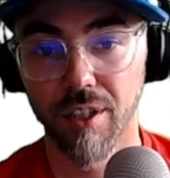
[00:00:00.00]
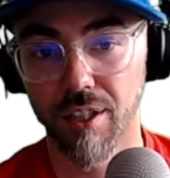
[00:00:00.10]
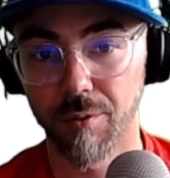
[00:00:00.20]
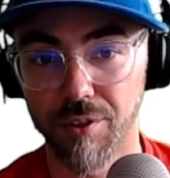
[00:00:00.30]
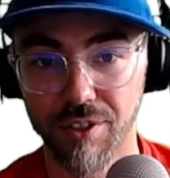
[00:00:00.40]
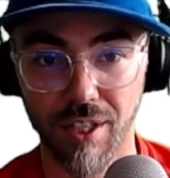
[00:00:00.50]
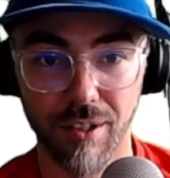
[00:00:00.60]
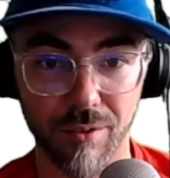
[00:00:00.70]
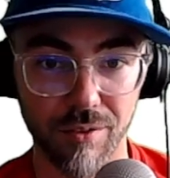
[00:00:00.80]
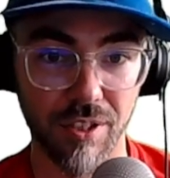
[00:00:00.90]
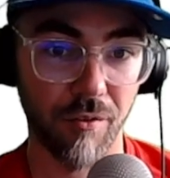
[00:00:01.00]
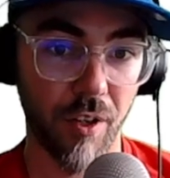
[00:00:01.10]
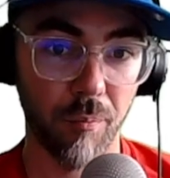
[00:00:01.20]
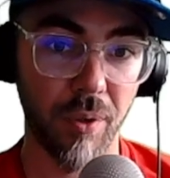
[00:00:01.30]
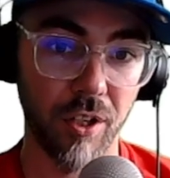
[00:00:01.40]
It was some of
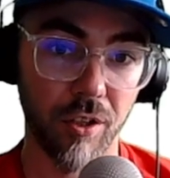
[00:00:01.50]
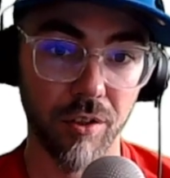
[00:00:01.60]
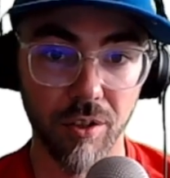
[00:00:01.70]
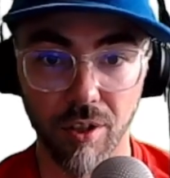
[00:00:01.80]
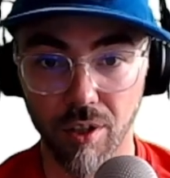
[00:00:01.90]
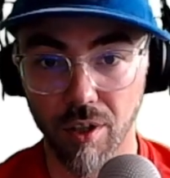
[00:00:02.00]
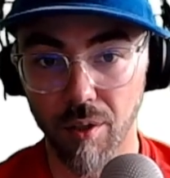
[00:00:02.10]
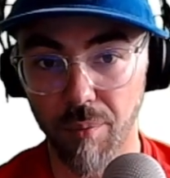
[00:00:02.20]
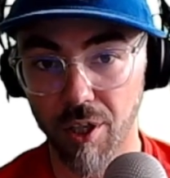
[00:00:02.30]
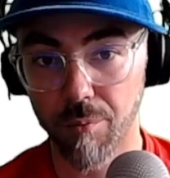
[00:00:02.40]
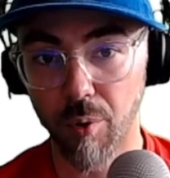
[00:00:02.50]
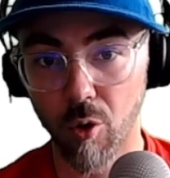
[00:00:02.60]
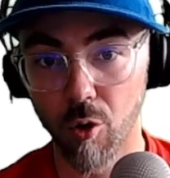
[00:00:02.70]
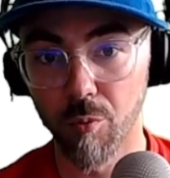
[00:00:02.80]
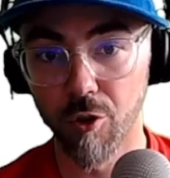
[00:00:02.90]
our better
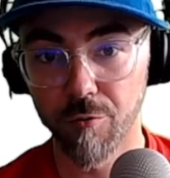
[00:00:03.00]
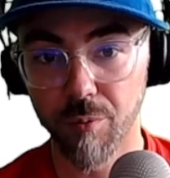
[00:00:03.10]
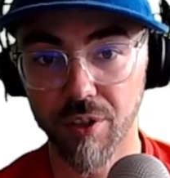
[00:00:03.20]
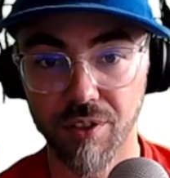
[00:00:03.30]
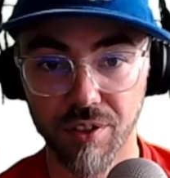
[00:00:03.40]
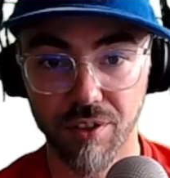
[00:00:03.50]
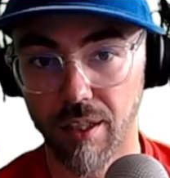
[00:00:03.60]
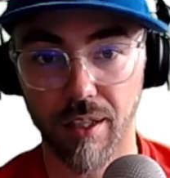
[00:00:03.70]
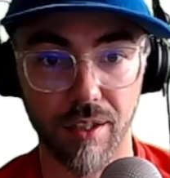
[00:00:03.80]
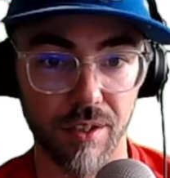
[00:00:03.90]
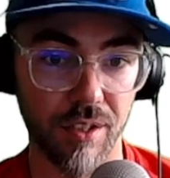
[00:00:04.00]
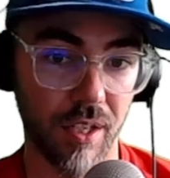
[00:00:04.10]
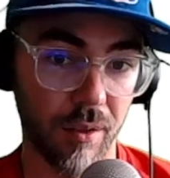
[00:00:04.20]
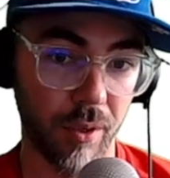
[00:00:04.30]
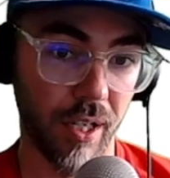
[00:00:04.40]
ball movement, and
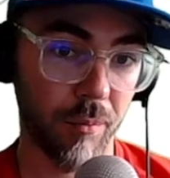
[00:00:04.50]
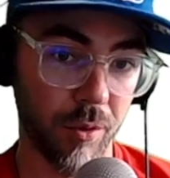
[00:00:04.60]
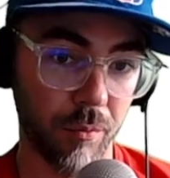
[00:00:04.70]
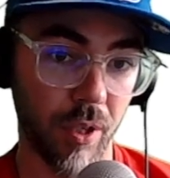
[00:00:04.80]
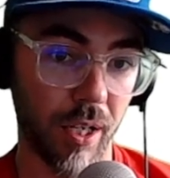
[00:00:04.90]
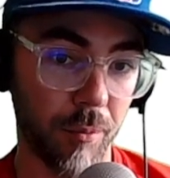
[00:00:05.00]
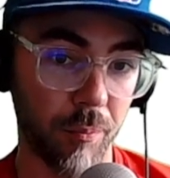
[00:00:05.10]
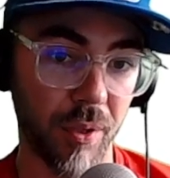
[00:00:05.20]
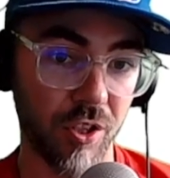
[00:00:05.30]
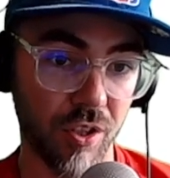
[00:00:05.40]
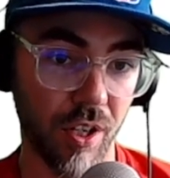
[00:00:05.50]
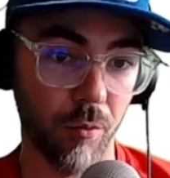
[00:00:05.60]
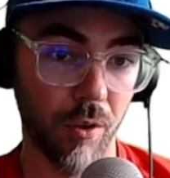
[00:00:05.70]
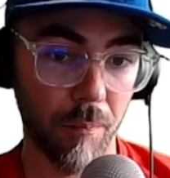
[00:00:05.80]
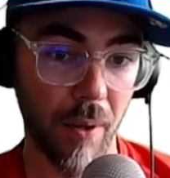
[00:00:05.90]
we're able to pinch another
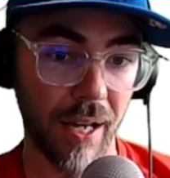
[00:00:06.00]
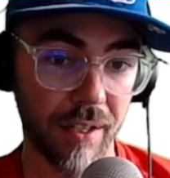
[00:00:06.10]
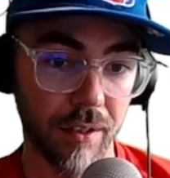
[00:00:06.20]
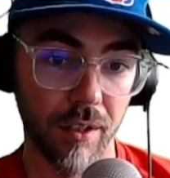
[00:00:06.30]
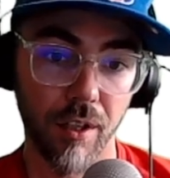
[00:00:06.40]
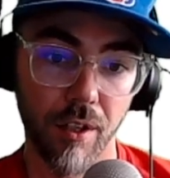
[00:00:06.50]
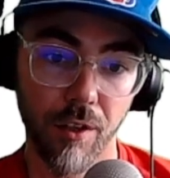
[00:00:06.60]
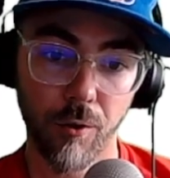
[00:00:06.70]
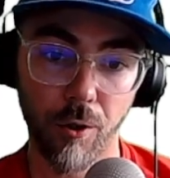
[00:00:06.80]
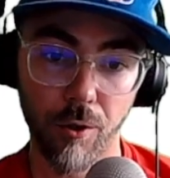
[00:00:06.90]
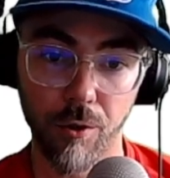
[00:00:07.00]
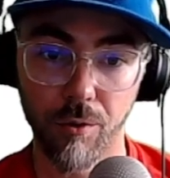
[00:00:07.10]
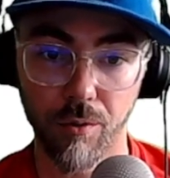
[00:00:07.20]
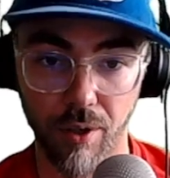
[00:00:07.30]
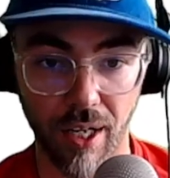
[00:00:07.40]
one back
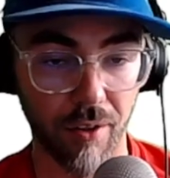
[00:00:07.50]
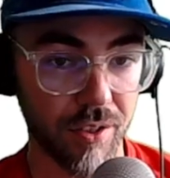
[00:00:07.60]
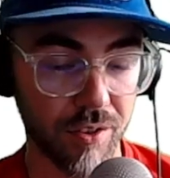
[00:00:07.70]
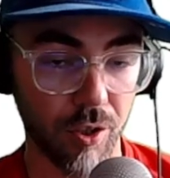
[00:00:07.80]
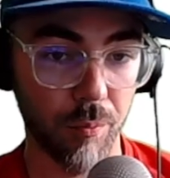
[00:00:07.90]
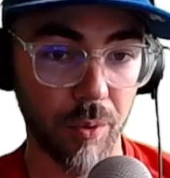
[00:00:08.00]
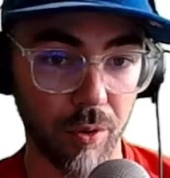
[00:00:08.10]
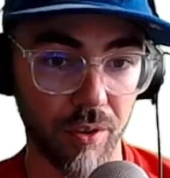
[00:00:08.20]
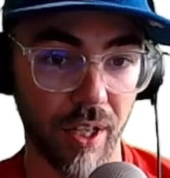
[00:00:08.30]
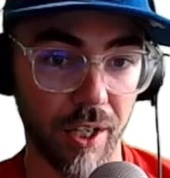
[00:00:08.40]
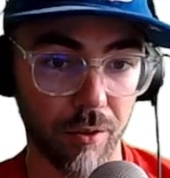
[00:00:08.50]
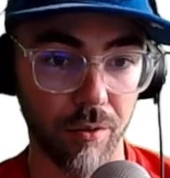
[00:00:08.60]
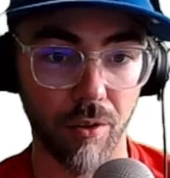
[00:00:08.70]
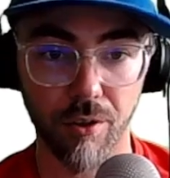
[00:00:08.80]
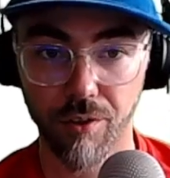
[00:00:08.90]
through Alex Neil-Bullen later
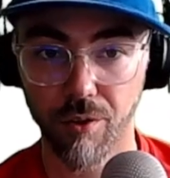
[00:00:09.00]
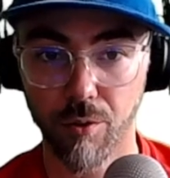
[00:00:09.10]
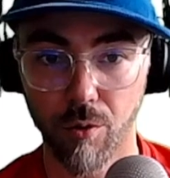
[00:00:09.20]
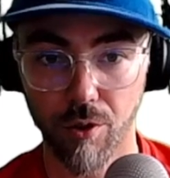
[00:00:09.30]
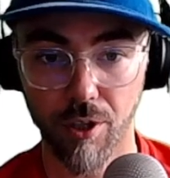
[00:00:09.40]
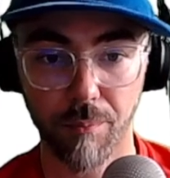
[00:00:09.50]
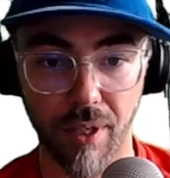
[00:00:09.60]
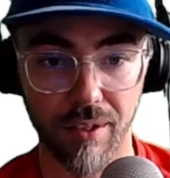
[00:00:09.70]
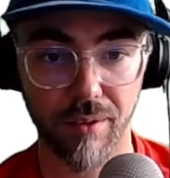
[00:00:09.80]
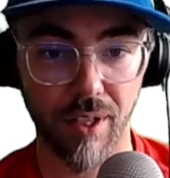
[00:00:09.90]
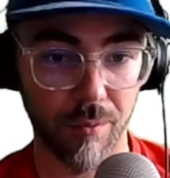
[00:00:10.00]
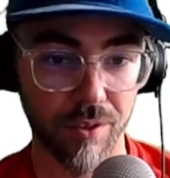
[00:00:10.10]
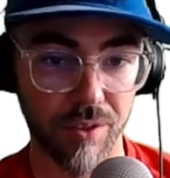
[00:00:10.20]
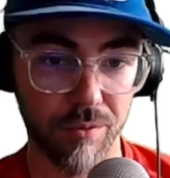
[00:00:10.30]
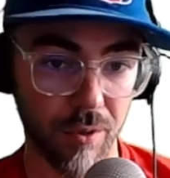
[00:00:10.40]
on in the quarter, but that
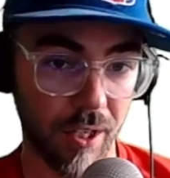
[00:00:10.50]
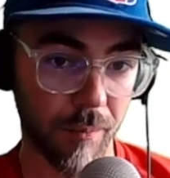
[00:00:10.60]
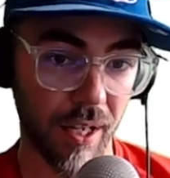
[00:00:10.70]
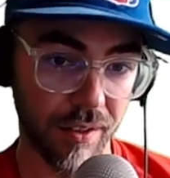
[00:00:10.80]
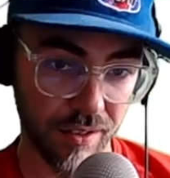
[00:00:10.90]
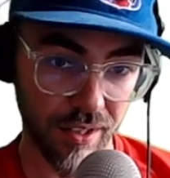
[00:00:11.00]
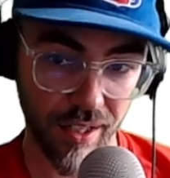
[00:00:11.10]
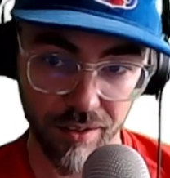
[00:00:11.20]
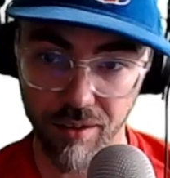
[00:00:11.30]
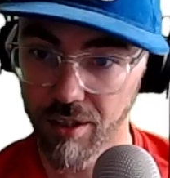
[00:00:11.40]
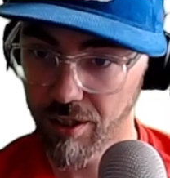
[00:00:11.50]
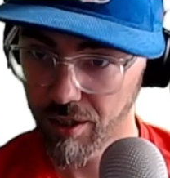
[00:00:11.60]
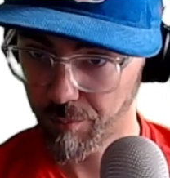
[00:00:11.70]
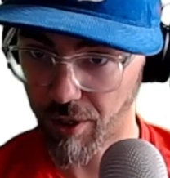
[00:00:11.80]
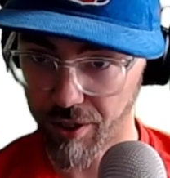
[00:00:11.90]
was undone
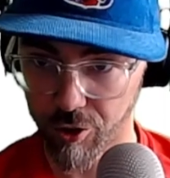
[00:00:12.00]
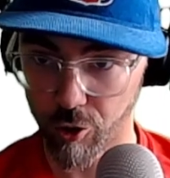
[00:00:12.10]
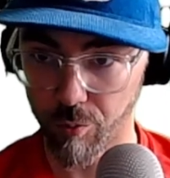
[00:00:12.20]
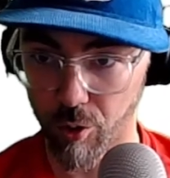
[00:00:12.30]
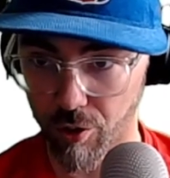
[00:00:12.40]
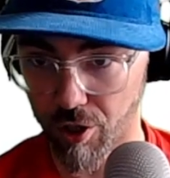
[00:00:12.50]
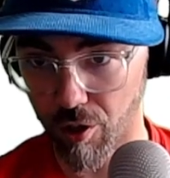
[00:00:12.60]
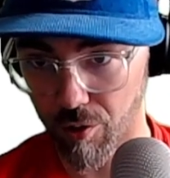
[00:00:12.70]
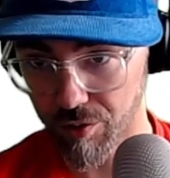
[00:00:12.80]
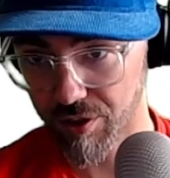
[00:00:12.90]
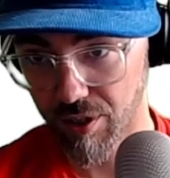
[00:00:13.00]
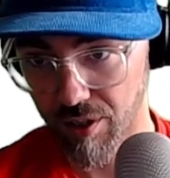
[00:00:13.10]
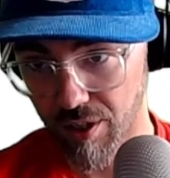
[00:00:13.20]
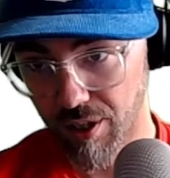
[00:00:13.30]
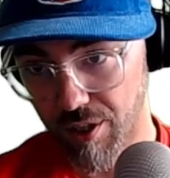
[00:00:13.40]
by 2 more goals
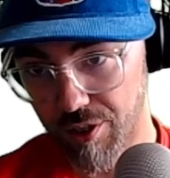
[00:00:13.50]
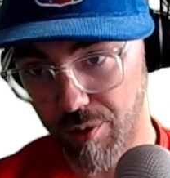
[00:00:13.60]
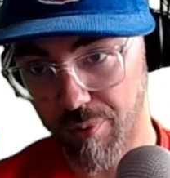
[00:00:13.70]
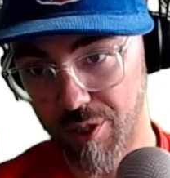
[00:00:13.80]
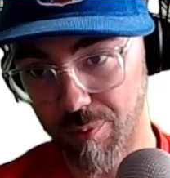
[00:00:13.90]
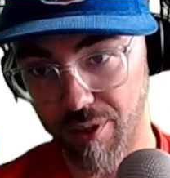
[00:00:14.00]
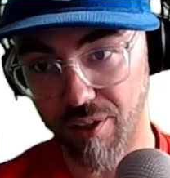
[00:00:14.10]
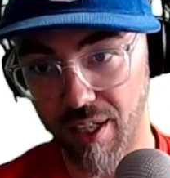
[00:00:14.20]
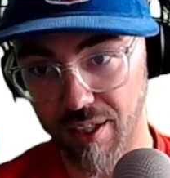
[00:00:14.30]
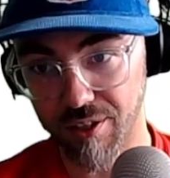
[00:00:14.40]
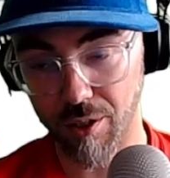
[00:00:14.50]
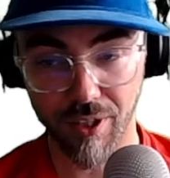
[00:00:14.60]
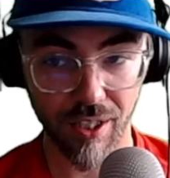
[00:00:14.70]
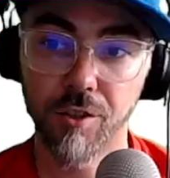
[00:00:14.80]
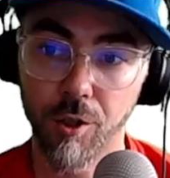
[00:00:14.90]
to Brisbane in the end. So we
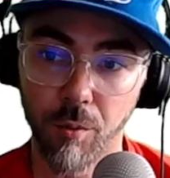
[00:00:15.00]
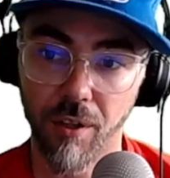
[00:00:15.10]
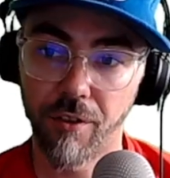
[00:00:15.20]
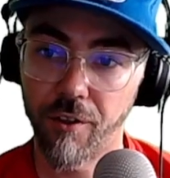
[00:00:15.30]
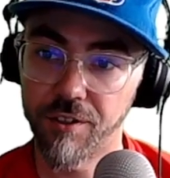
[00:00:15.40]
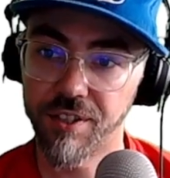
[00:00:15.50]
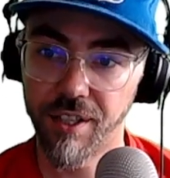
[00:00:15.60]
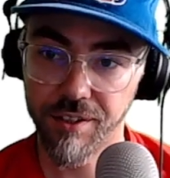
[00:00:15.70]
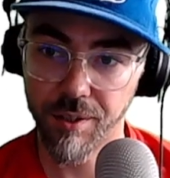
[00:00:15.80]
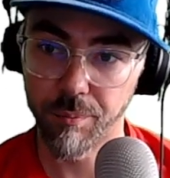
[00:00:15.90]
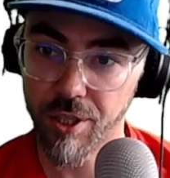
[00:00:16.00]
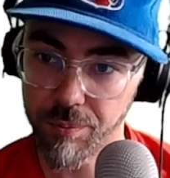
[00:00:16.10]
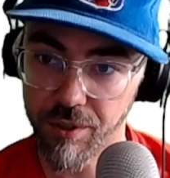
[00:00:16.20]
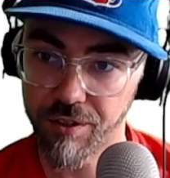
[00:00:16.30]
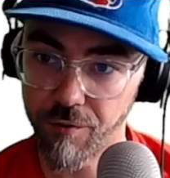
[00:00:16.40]
kicked 2-1-13 to
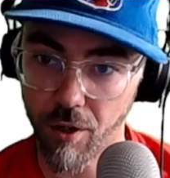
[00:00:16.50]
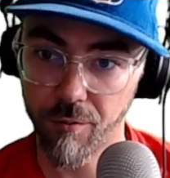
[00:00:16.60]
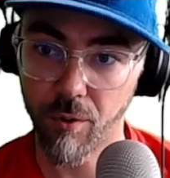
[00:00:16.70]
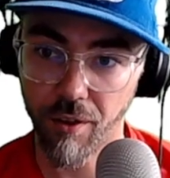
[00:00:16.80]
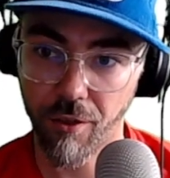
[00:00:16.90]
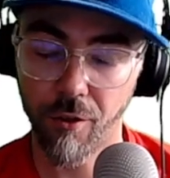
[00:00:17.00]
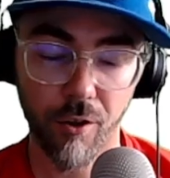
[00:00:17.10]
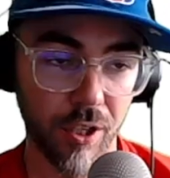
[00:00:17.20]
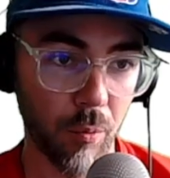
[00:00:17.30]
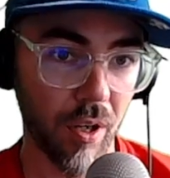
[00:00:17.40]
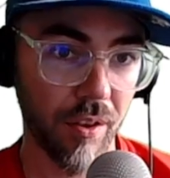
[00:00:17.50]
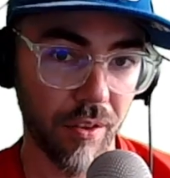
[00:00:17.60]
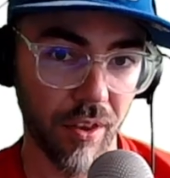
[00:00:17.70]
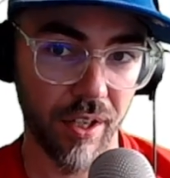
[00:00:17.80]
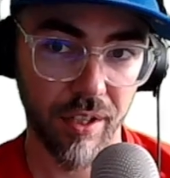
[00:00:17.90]
Brisbane's
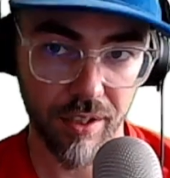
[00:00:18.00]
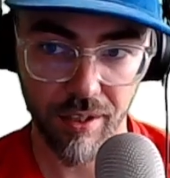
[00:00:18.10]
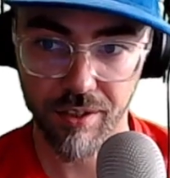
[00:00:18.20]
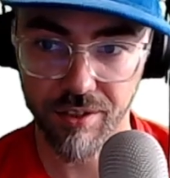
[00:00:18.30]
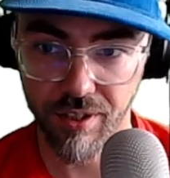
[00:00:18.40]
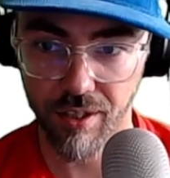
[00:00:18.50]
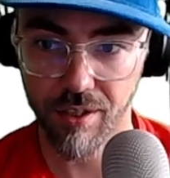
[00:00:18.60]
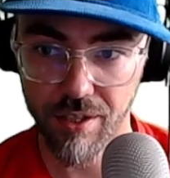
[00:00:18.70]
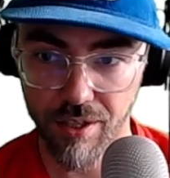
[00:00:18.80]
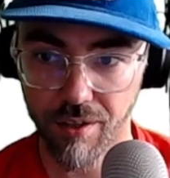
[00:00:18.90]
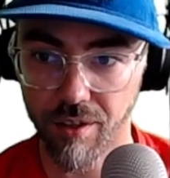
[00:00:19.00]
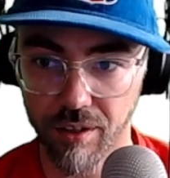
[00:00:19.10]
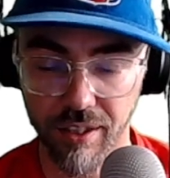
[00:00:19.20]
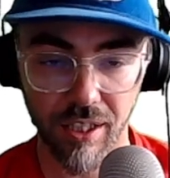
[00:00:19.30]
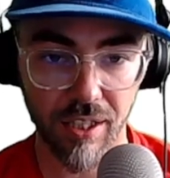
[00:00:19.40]
5-1-31. They extend the
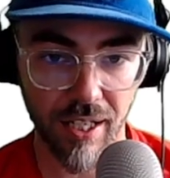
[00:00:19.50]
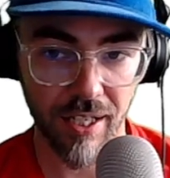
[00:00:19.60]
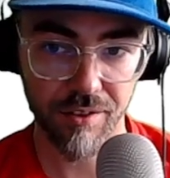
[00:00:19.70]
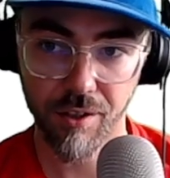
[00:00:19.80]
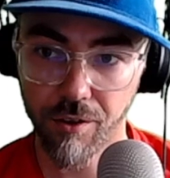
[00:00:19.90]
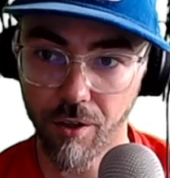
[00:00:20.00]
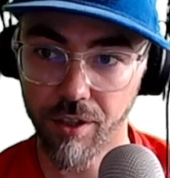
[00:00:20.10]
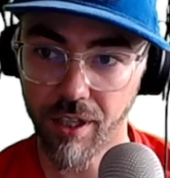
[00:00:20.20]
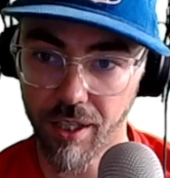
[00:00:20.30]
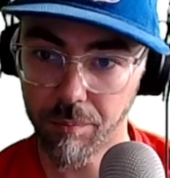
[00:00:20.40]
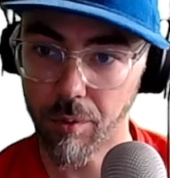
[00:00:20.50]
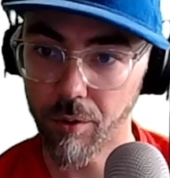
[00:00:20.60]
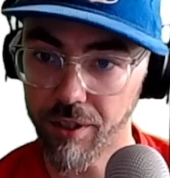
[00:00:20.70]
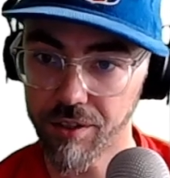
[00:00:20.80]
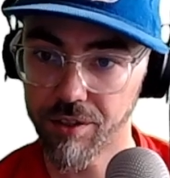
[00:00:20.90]
lead out to 38
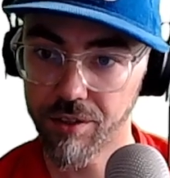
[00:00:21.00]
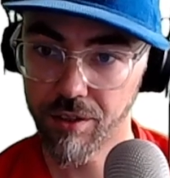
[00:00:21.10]
points.